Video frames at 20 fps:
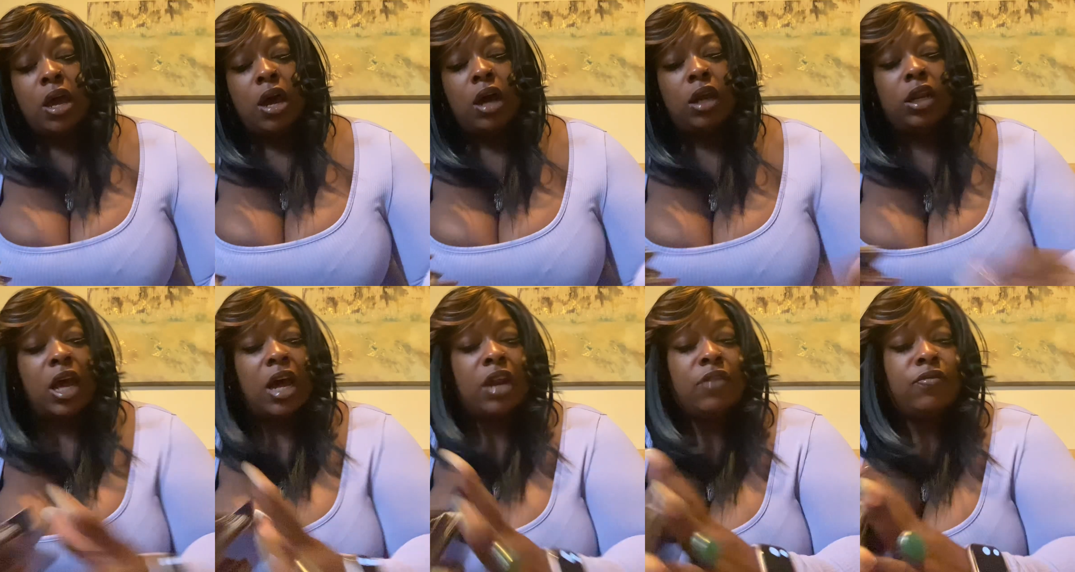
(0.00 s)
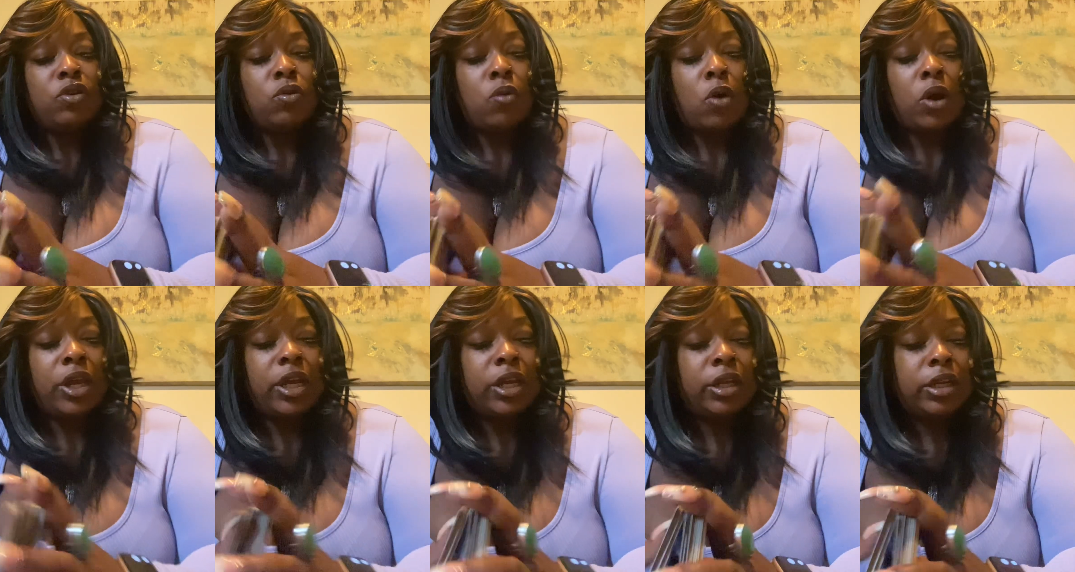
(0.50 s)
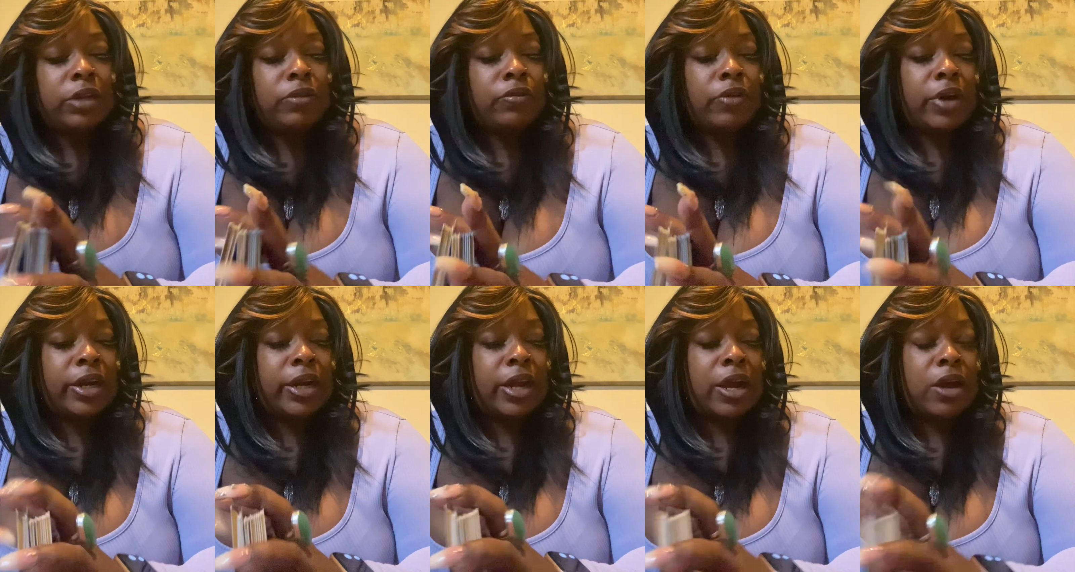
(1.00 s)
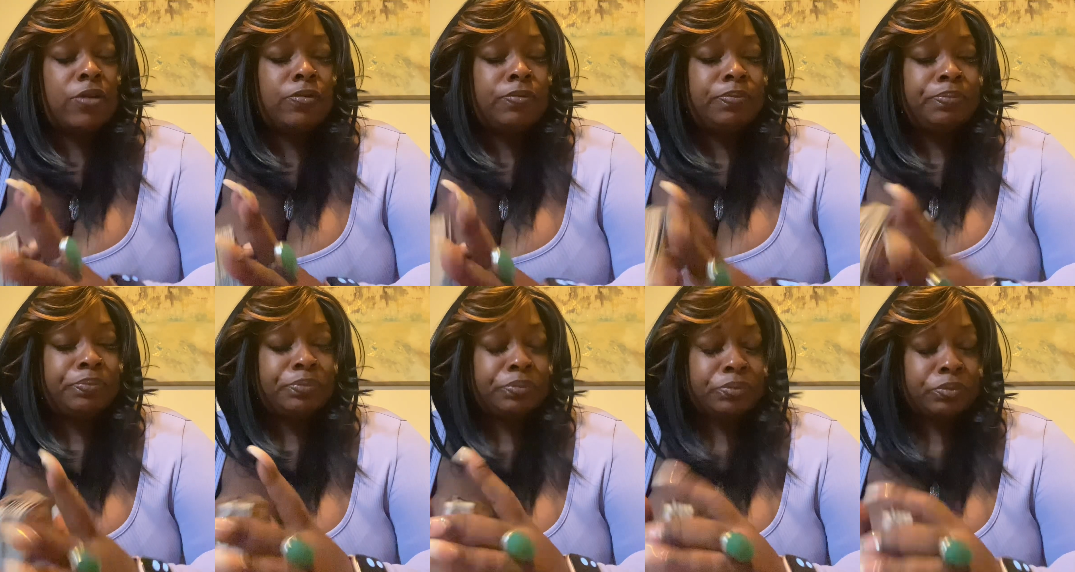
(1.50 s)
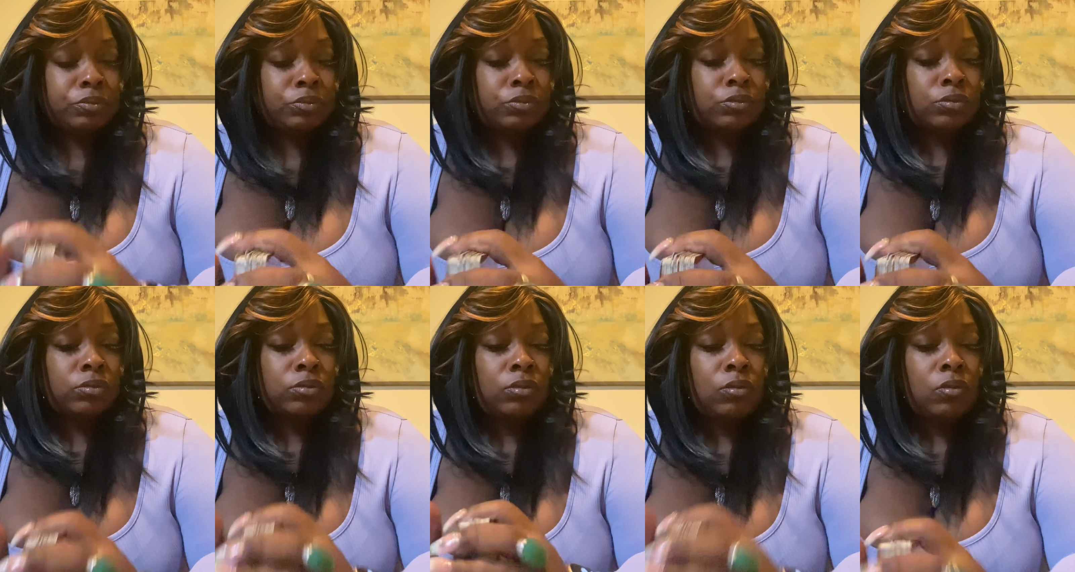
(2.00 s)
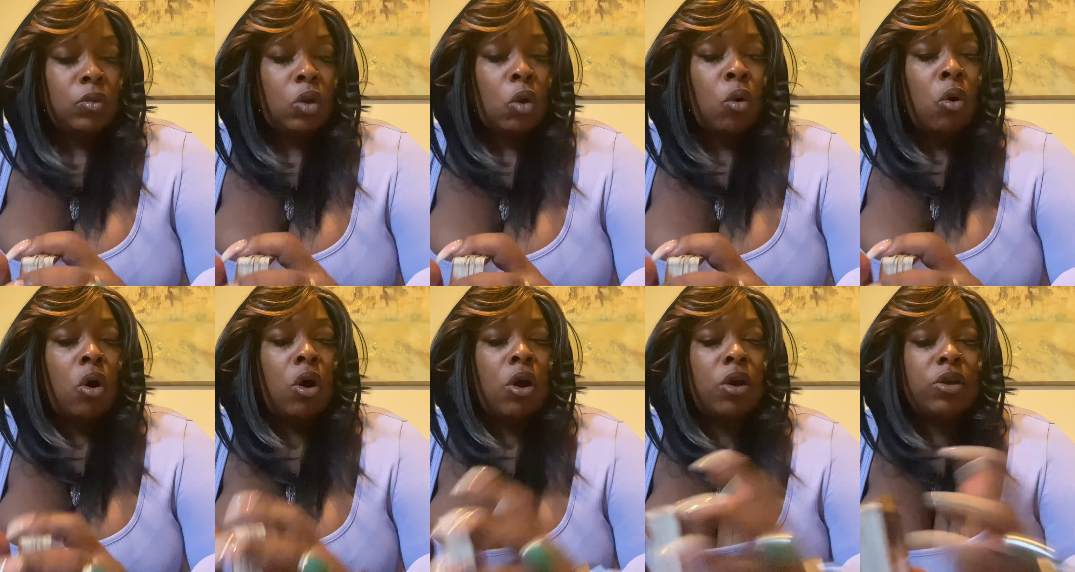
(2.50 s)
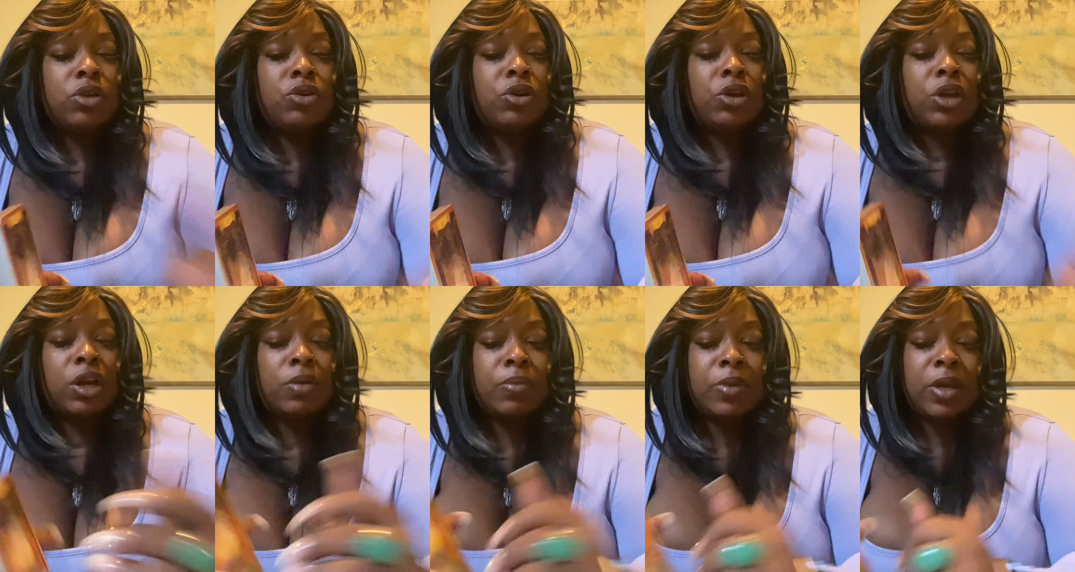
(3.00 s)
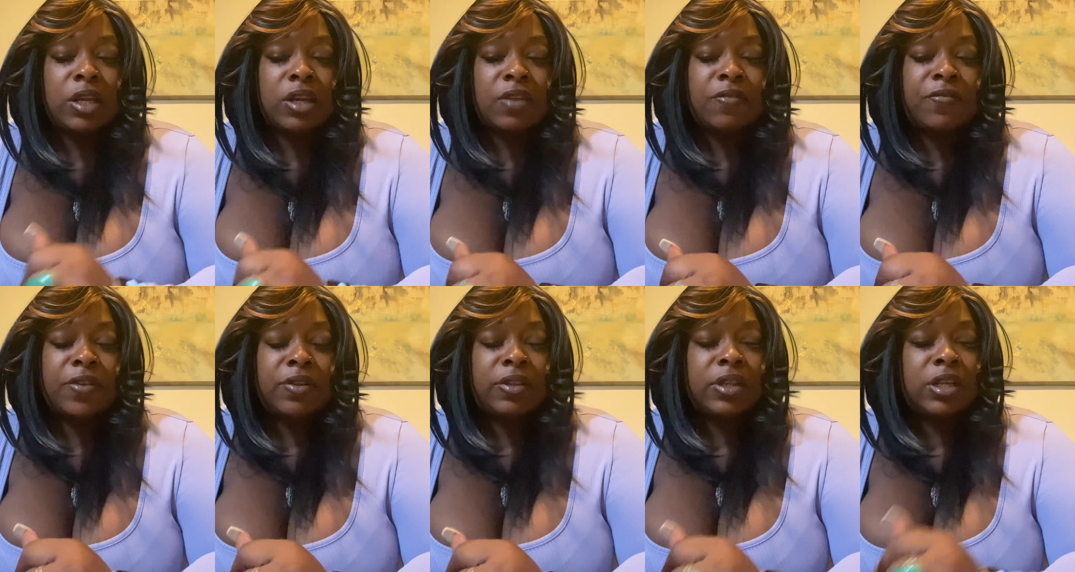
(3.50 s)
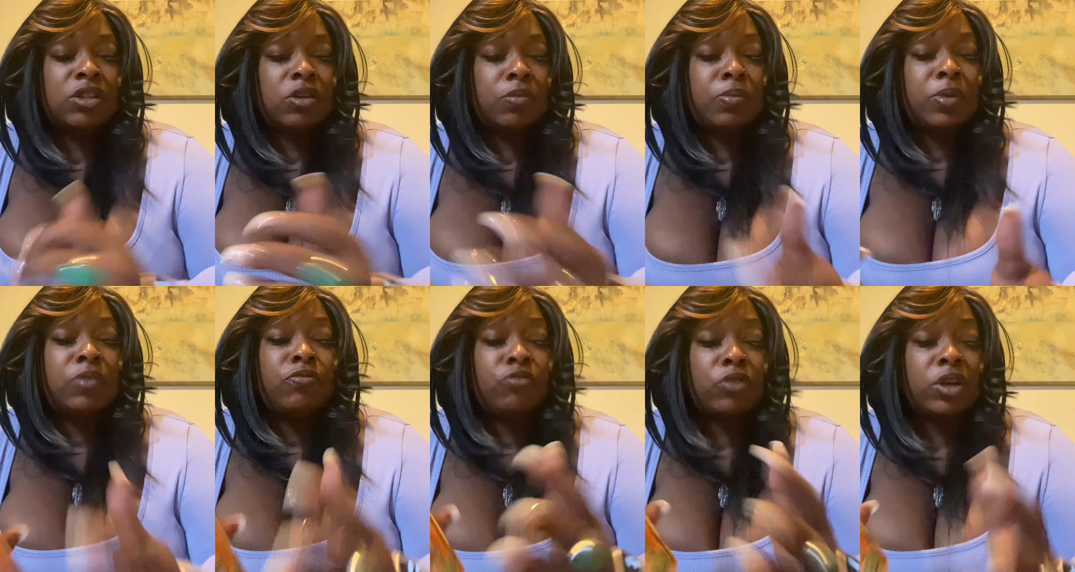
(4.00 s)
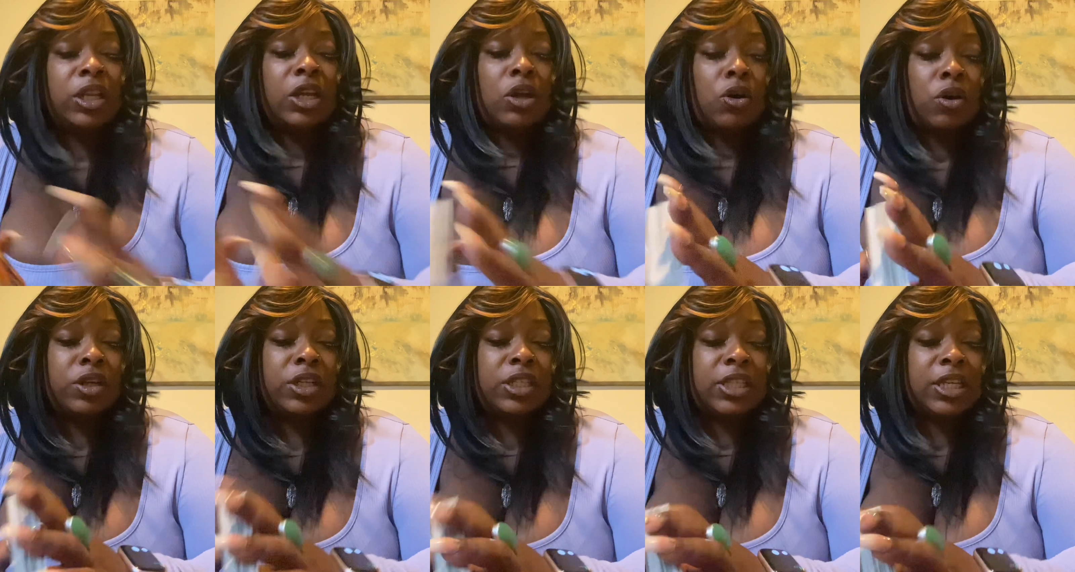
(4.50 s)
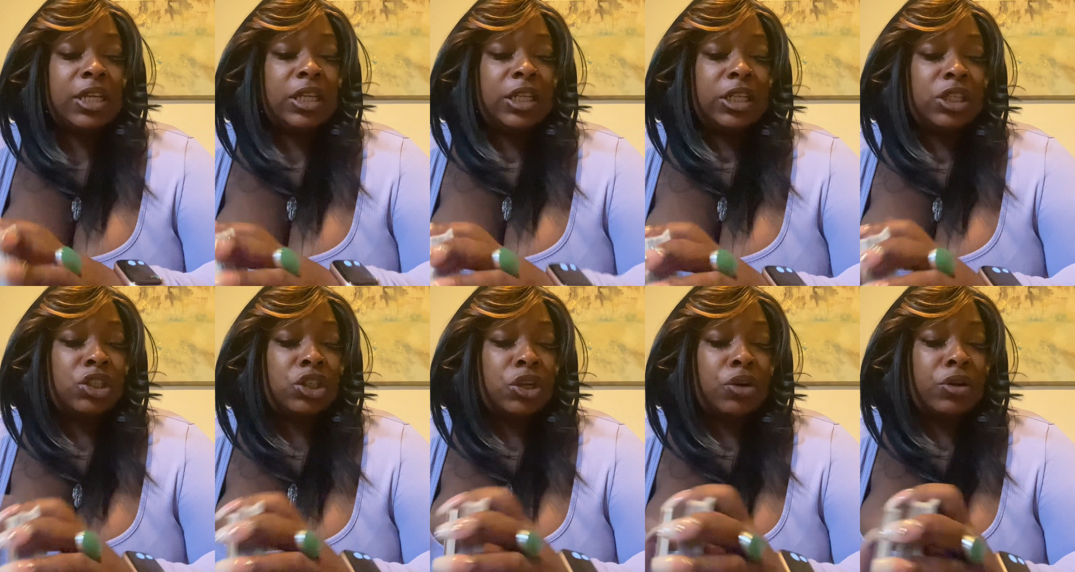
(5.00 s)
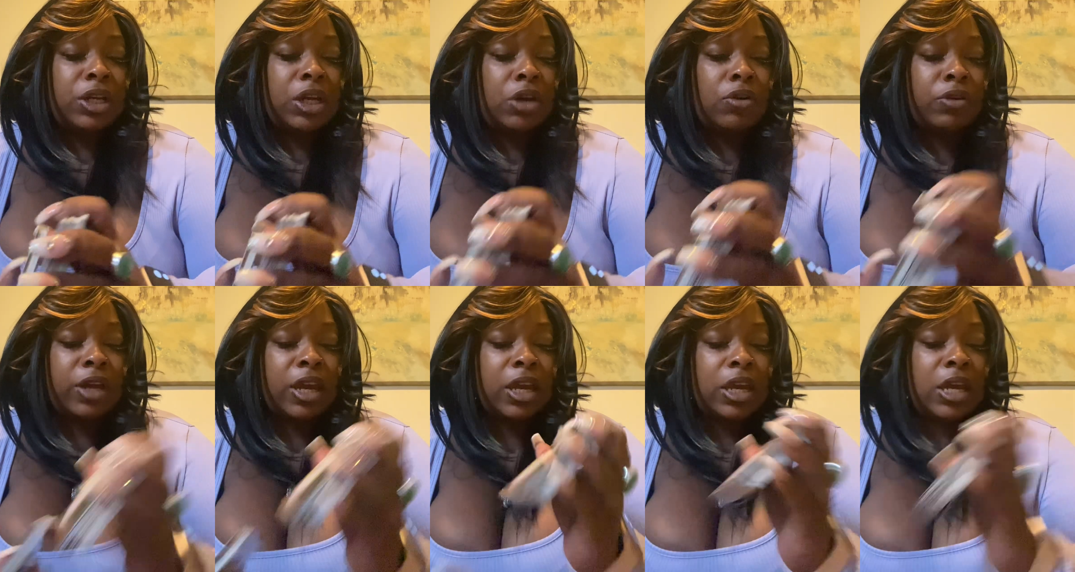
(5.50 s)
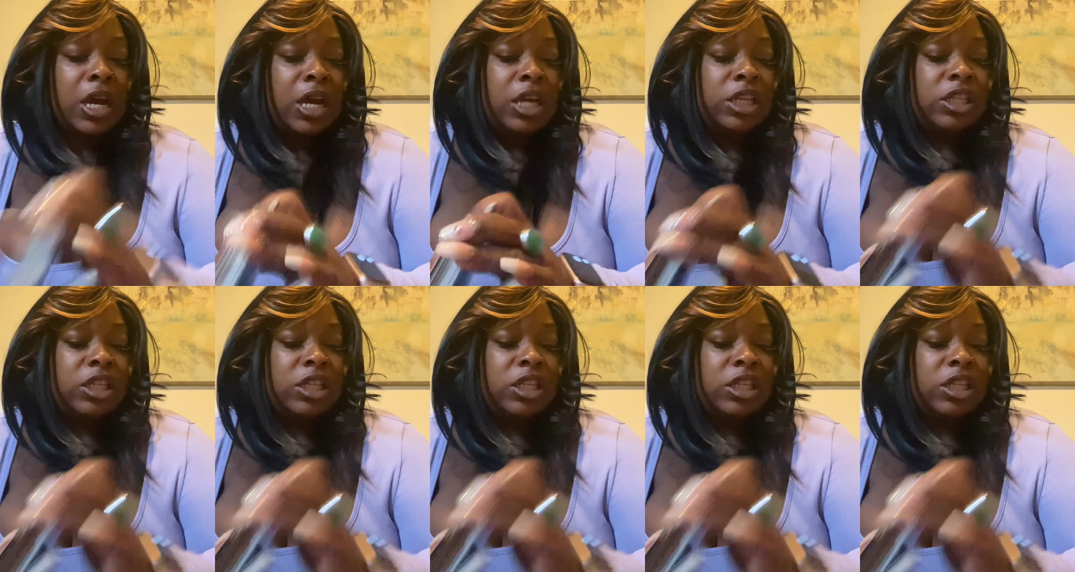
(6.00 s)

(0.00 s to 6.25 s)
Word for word: A lot of you are healing right now or you could be in your 50s or been really on this healing journey okay